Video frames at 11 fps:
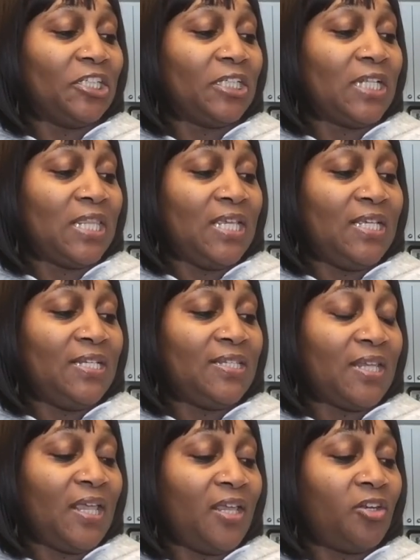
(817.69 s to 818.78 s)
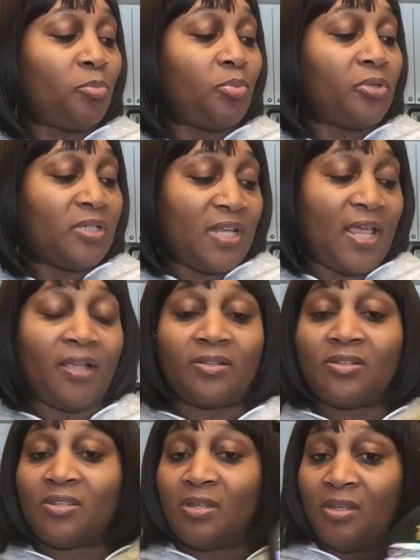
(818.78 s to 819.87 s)
Cleans and
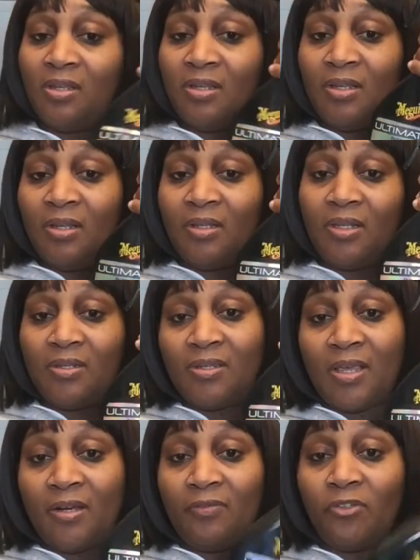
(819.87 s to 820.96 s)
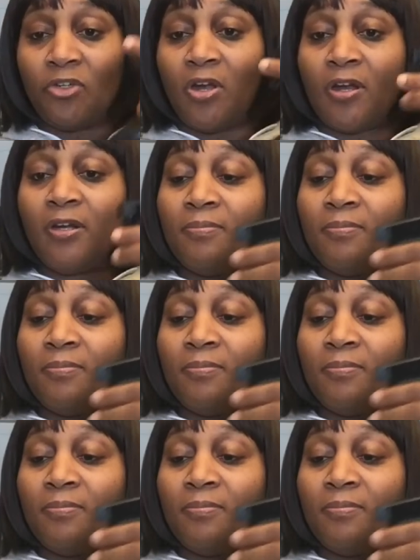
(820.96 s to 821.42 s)
protects the inside of your car.